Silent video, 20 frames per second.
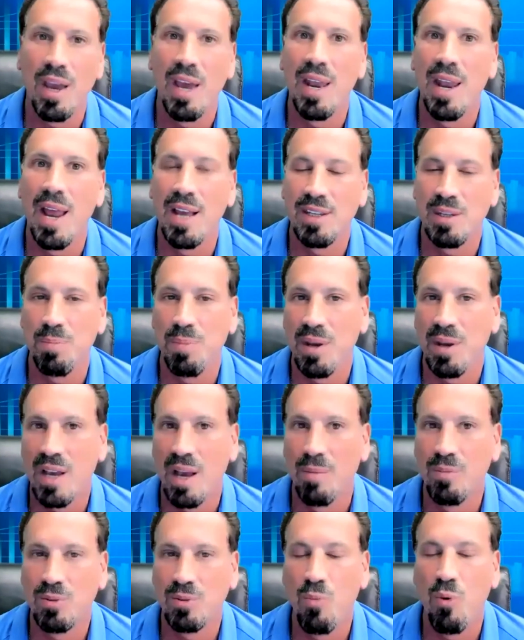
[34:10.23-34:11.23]
and as it
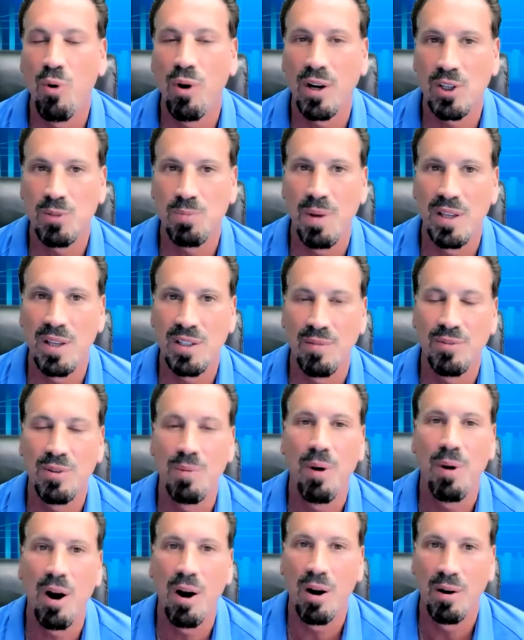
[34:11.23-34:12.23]
becomes more expensive to
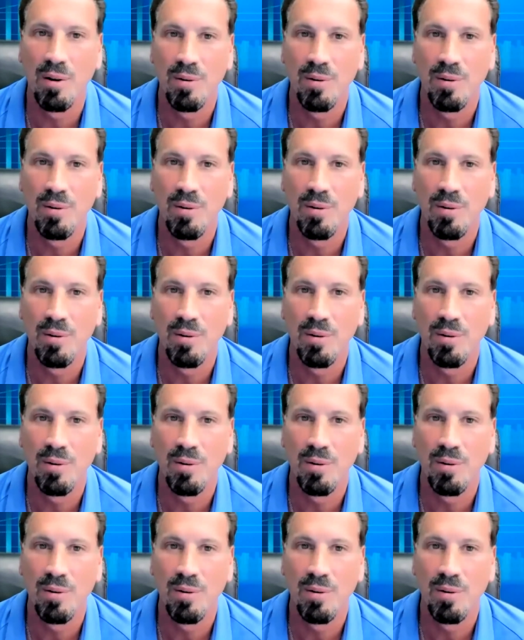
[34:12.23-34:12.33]
borrow?